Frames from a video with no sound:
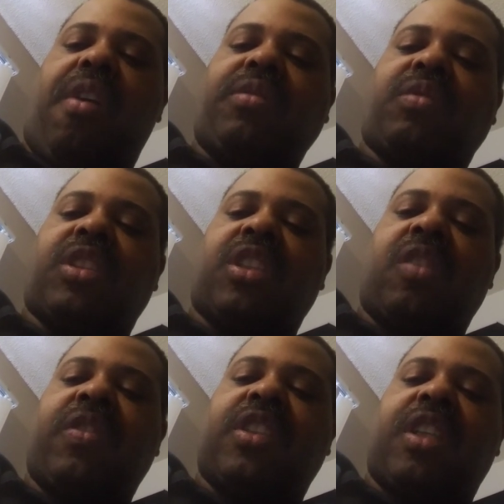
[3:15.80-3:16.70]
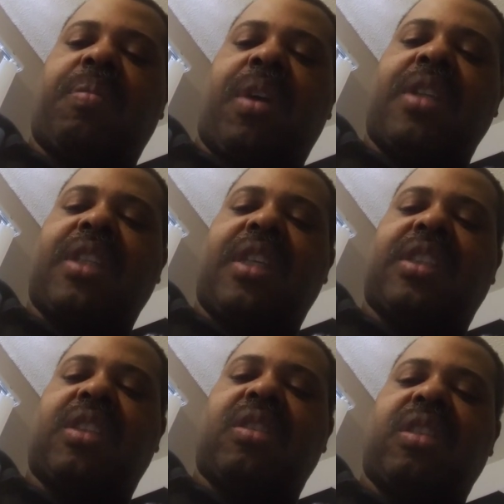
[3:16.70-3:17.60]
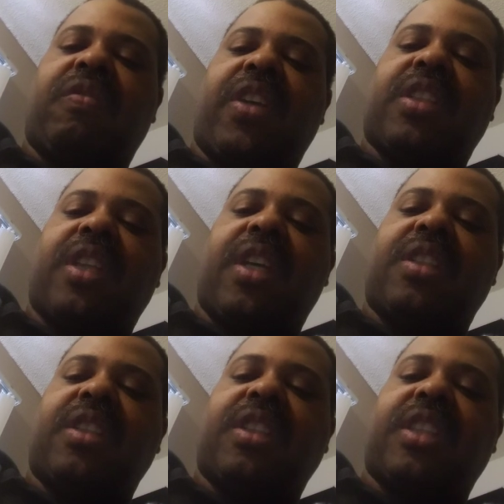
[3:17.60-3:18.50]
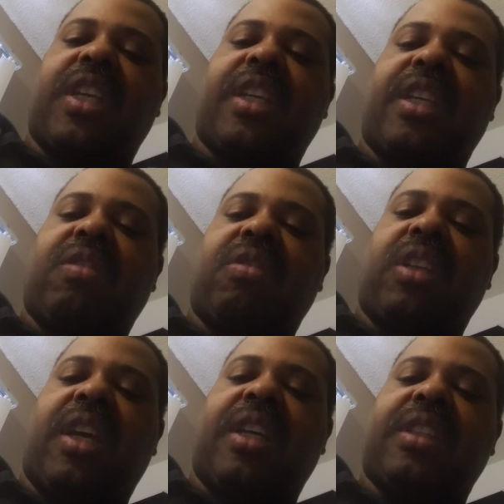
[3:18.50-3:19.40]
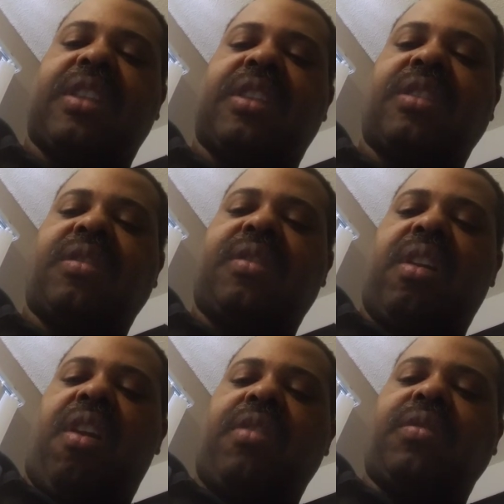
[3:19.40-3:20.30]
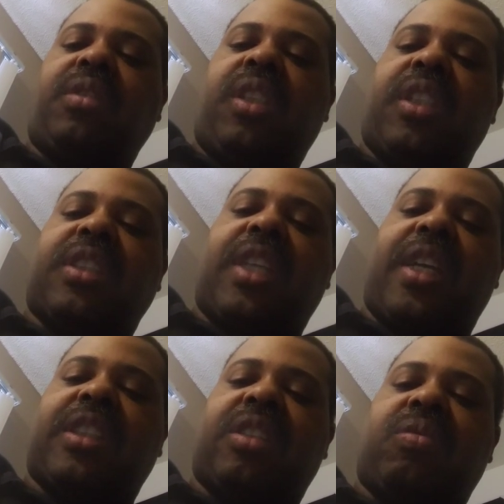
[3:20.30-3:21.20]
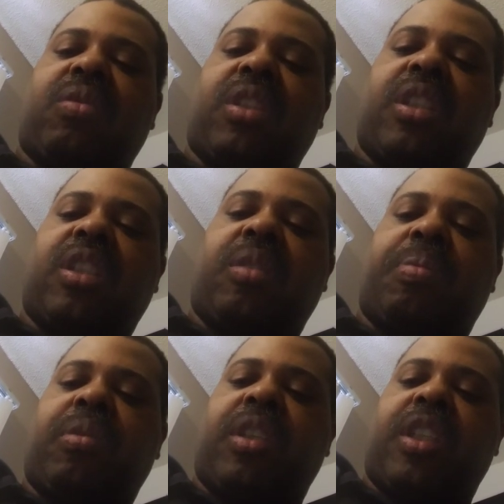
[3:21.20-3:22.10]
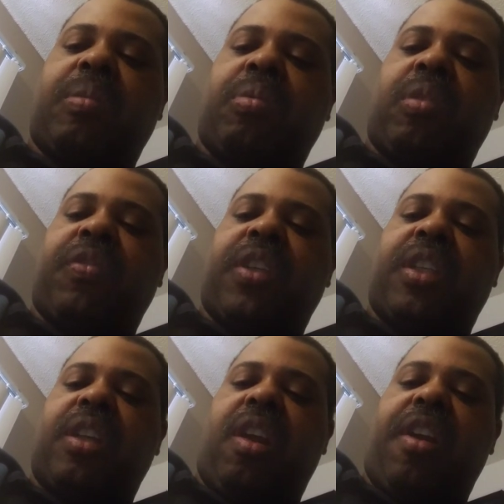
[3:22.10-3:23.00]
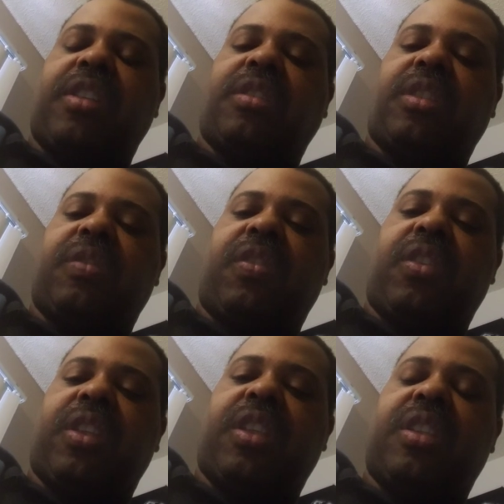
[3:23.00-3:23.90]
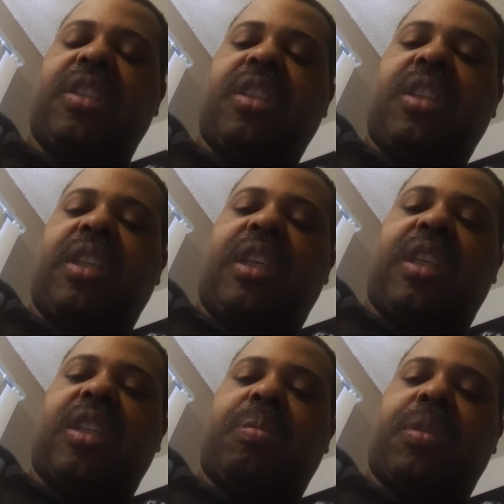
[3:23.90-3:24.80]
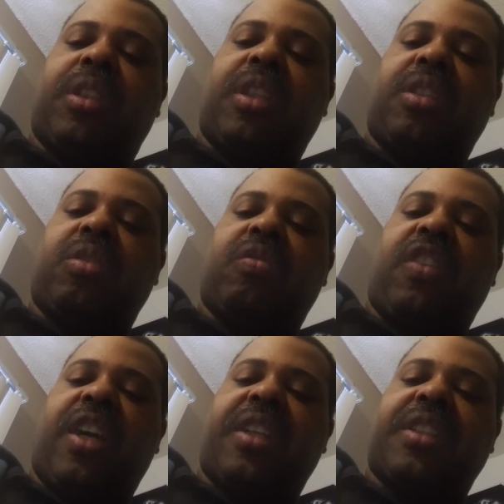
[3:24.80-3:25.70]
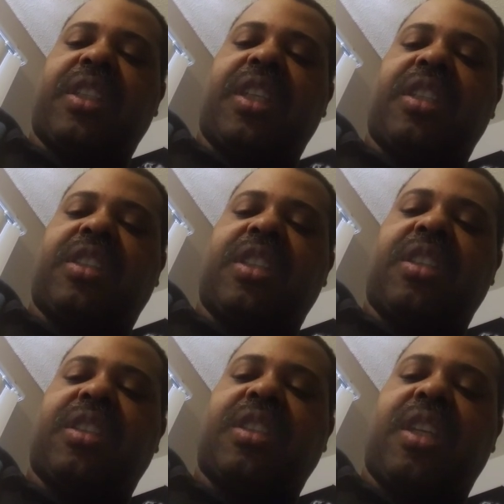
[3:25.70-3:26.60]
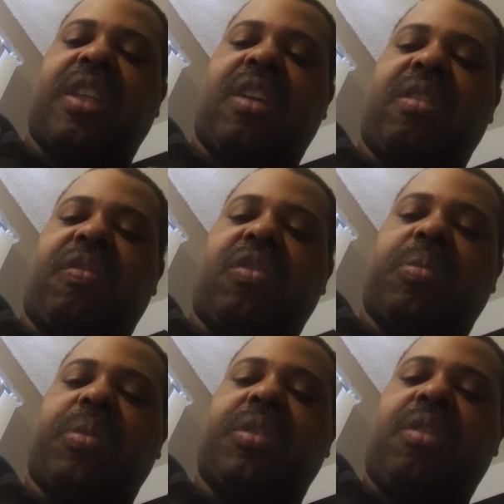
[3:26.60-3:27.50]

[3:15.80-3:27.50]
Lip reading: reservists and apologized to investigators. He said he realized his actions were inappropriate and evoking any potential violence against citizens and law enforcement.